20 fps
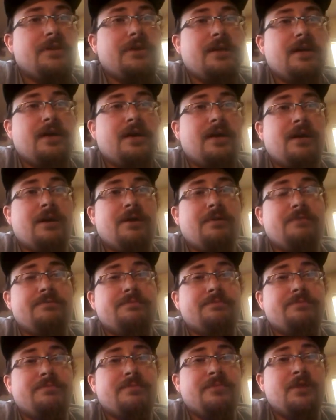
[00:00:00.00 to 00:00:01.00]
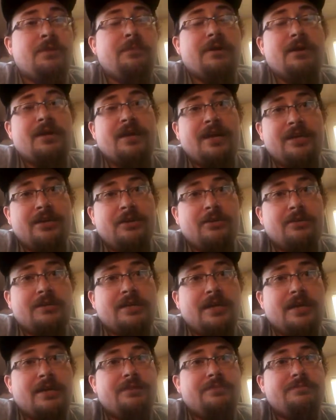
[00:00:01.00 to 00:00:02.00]
no matter how you look
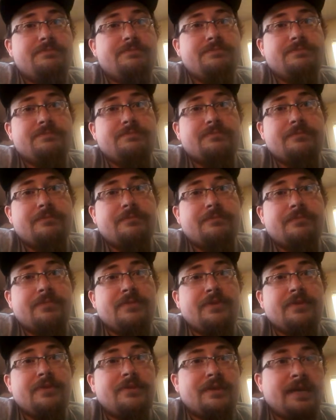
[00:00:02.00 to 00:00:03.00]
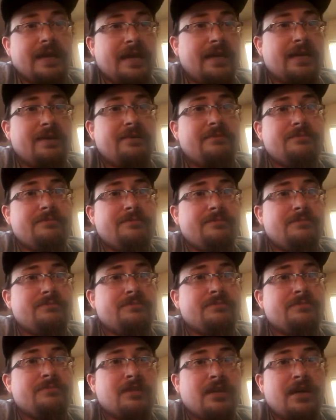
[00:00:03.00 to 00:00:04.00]
at it, Cain
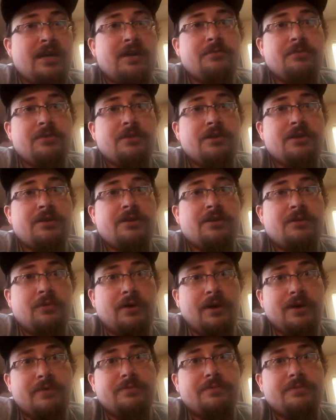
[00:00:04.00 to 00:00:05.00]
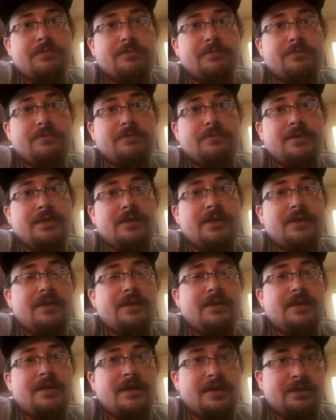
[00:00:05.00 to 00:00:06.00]
got with a wife
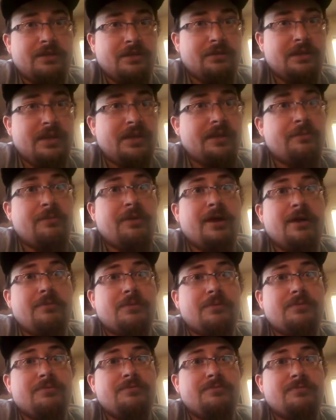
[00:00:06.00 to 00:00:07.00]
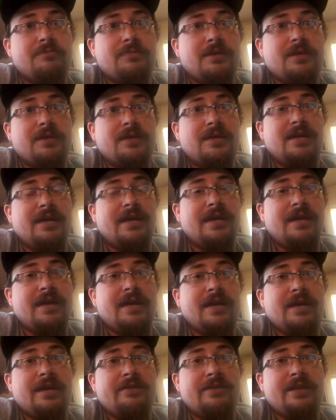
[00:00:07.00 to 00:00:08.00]
in the Bible,
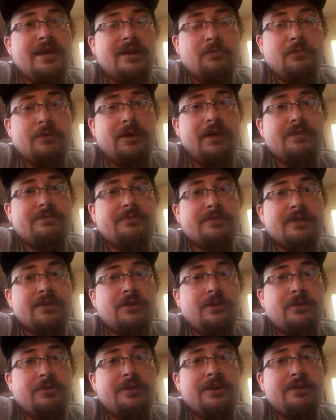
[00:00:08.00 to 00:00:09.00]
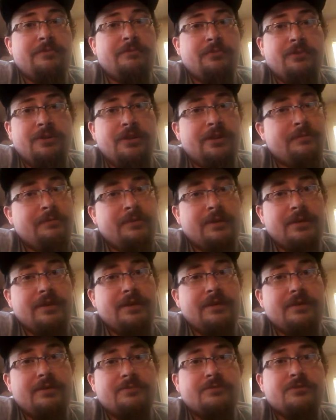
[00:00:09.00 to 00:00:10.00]
and that wife can only really
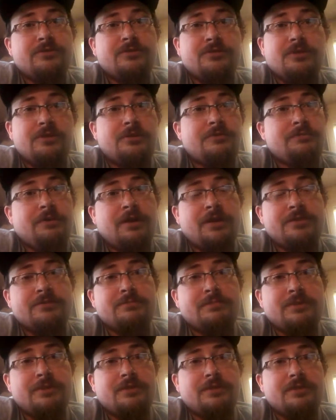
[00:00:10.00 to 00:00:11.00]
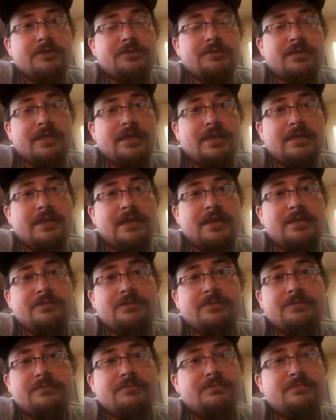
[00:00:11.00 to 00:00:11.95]
be certain possibilities, and that's